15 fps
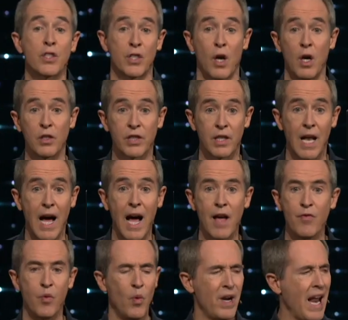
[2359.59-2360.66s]
Saul's
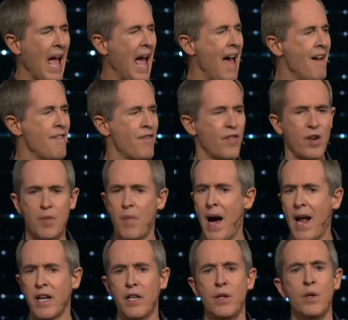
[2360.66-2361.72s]
life when
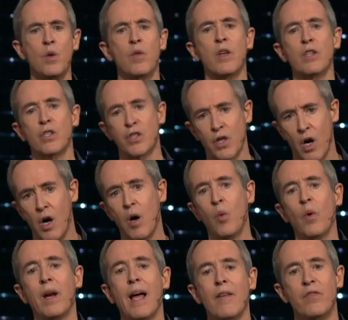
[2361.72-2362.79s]
everybody knew that Saul
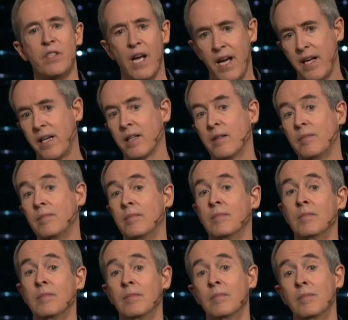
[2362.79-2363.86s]
would have taken
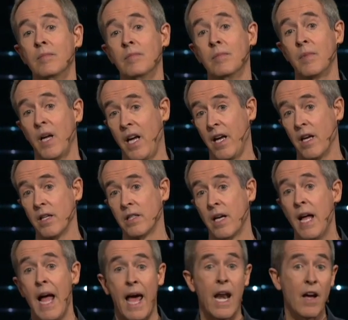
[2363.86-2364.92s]
his.
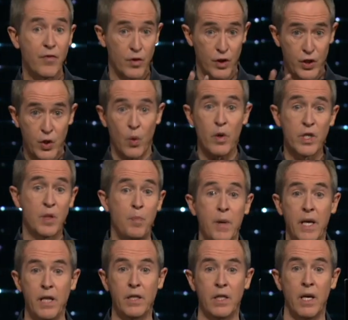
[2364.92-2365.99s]
And after a short
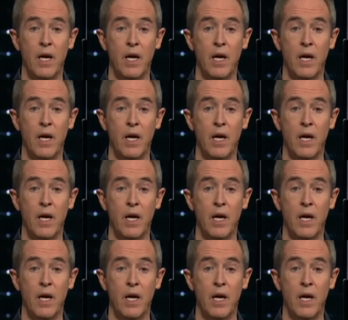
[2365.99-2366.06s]
speech,